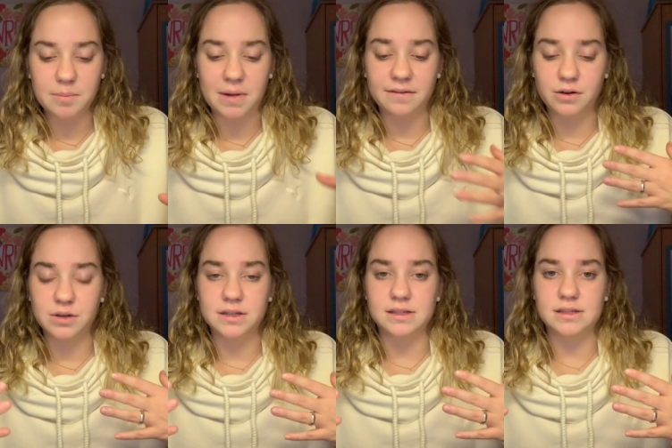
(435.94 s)
my
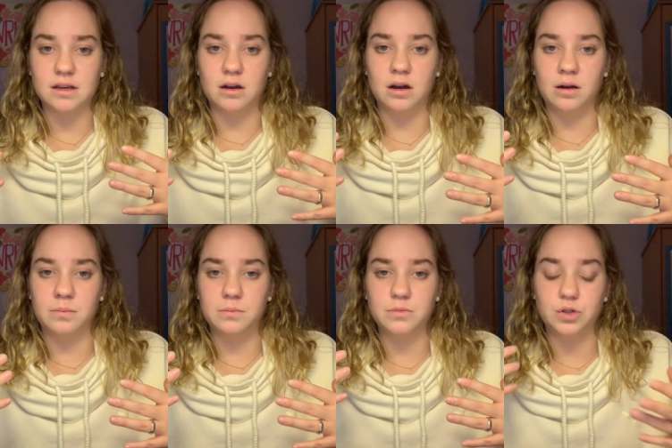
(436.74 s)
focus
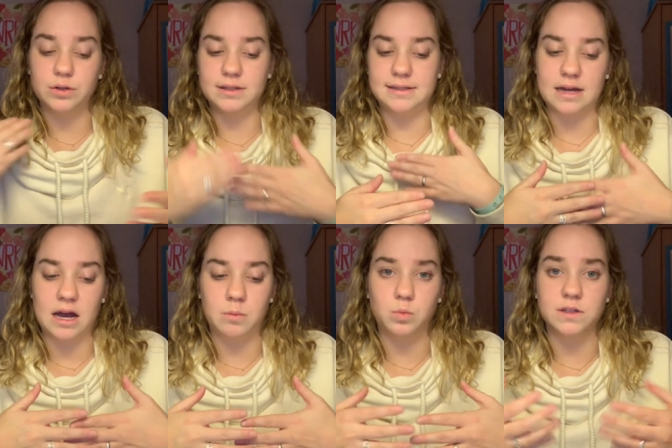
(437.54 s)
um, during this
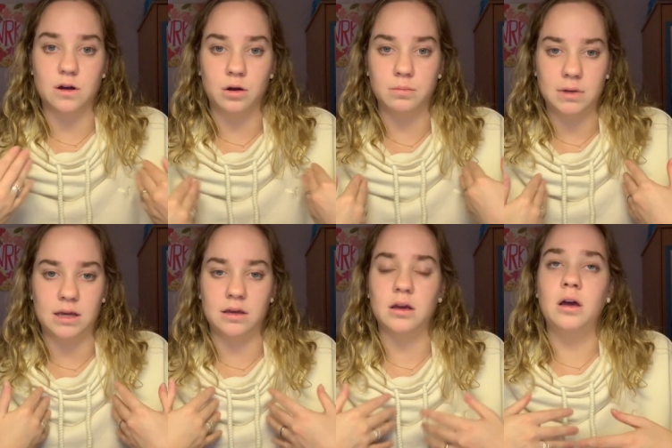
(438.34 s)
time was on
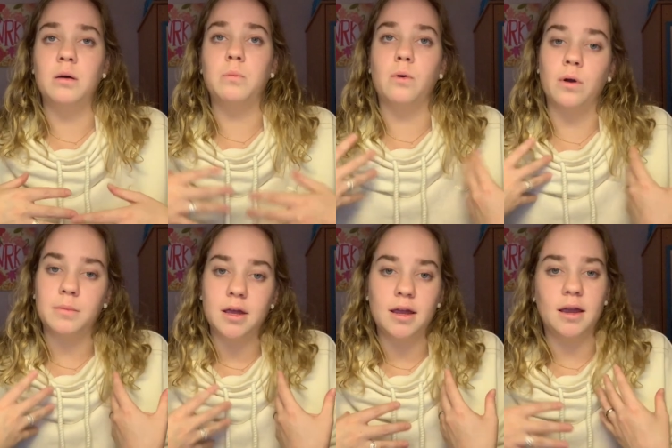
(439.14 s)
me. Poor
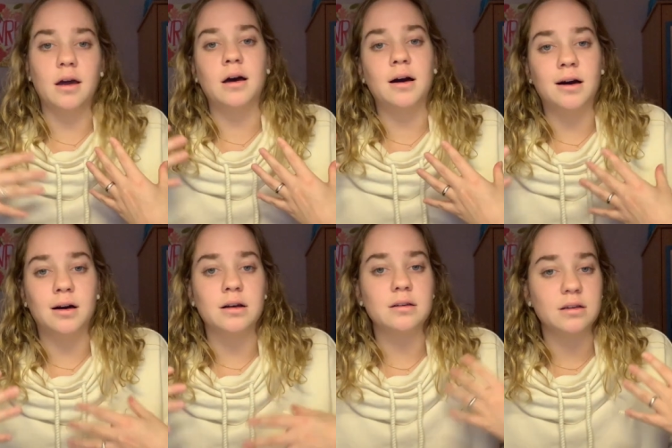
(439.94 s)
me,
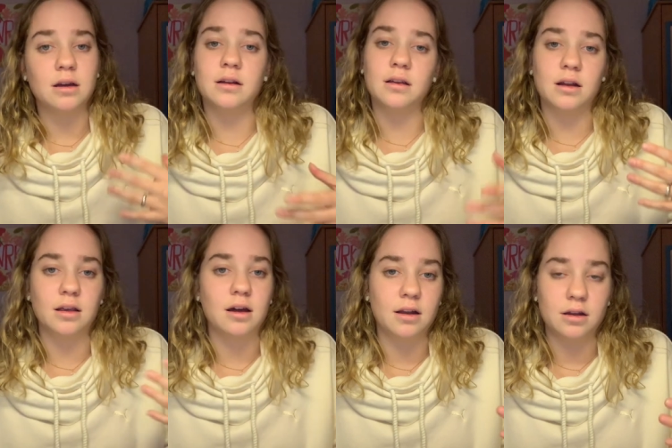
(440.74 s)
ah, yada, yada,
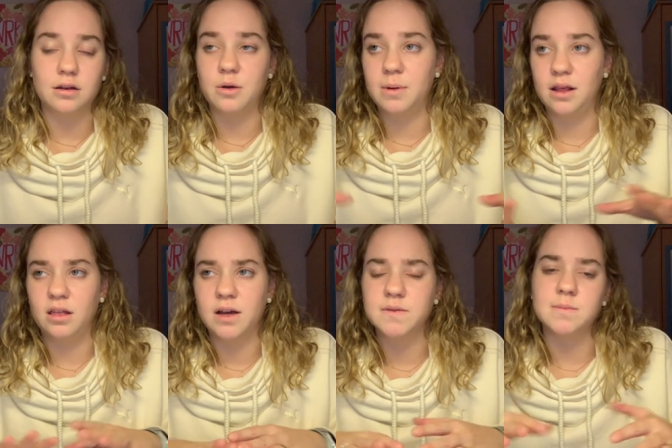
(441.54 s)
yada, nobody
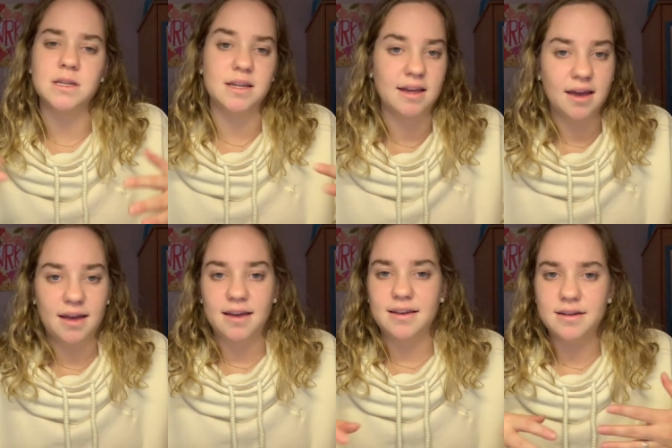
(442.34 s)
loves me,
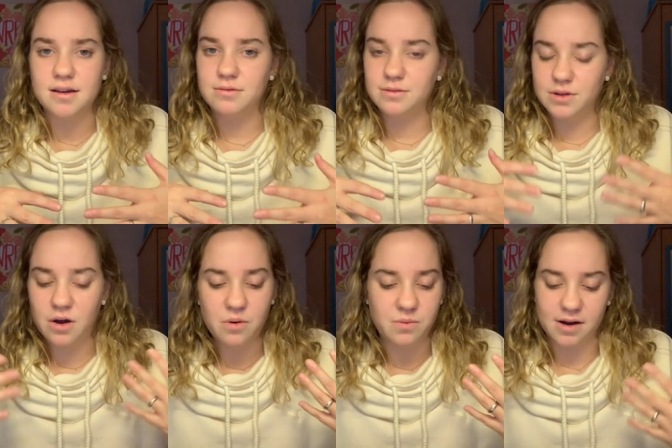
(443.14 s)
you know, the
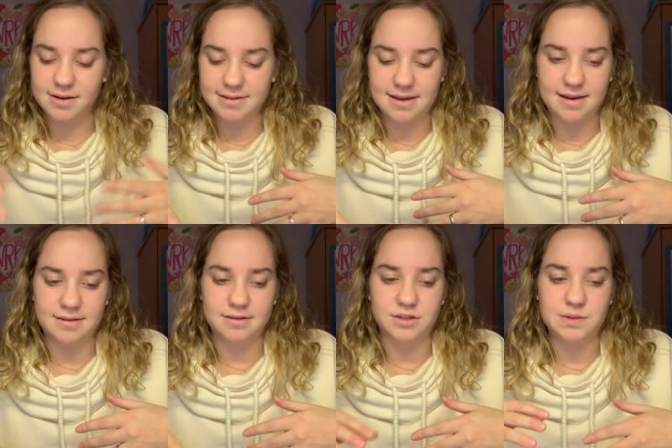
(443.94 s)
whole works.
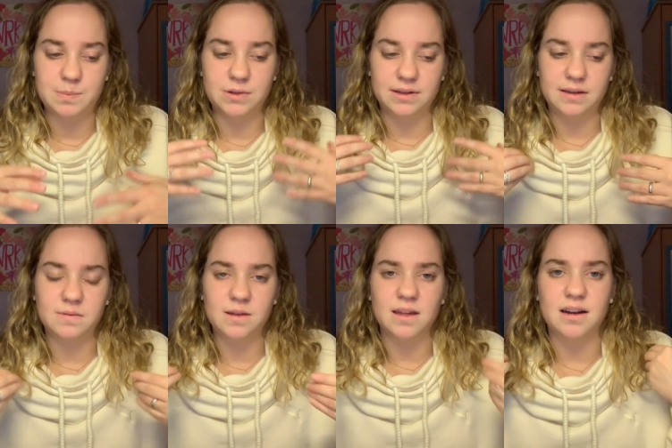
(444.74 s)
And just
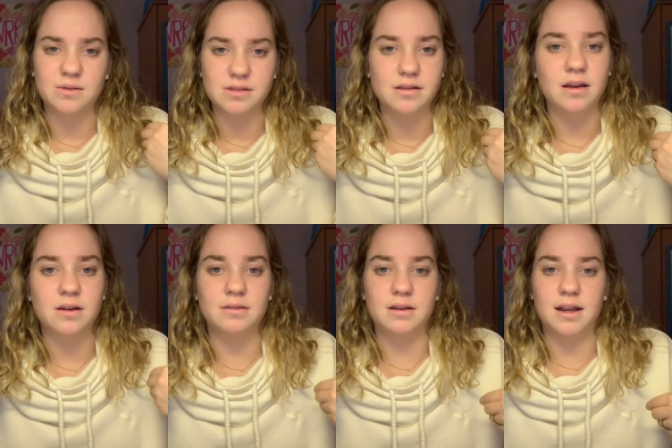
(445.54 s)
believing that I was
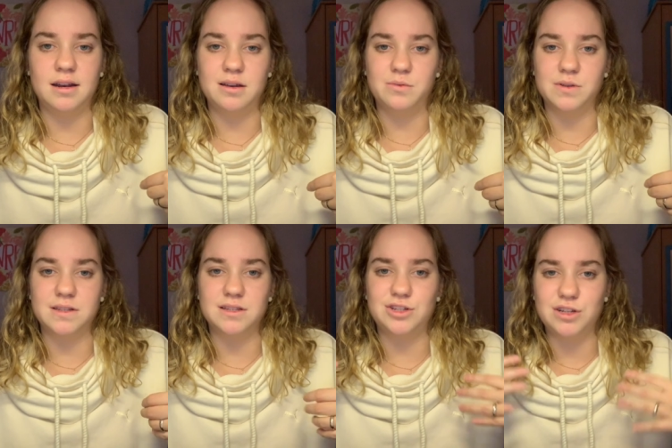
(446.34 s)
alone and it
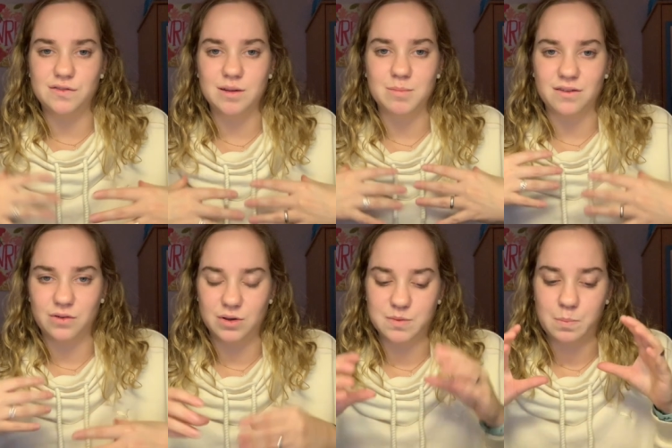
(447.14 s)
was shifting my
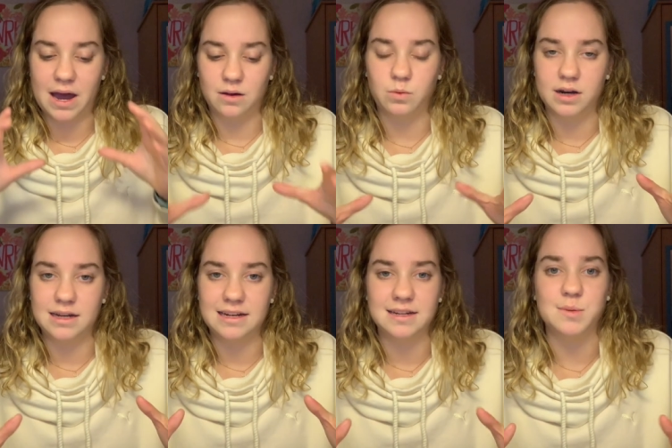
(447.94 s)
focus back where it
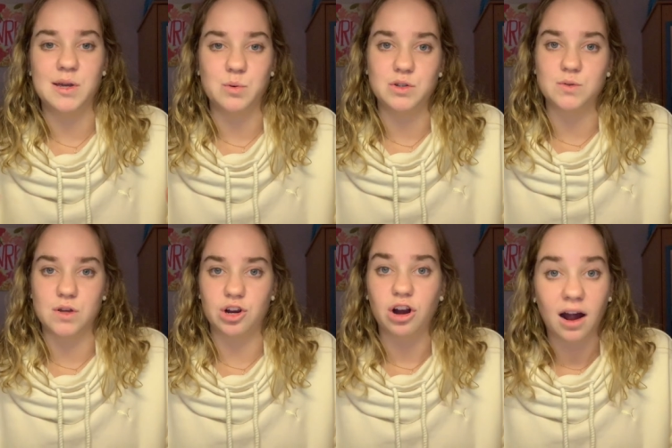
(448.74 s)
needed to be, which was
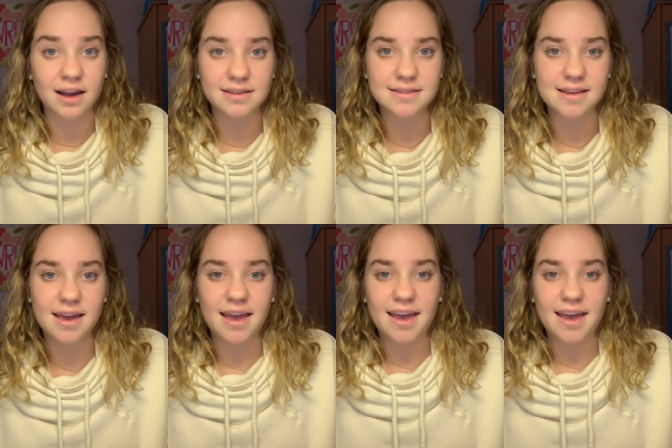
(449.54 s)
on Christ.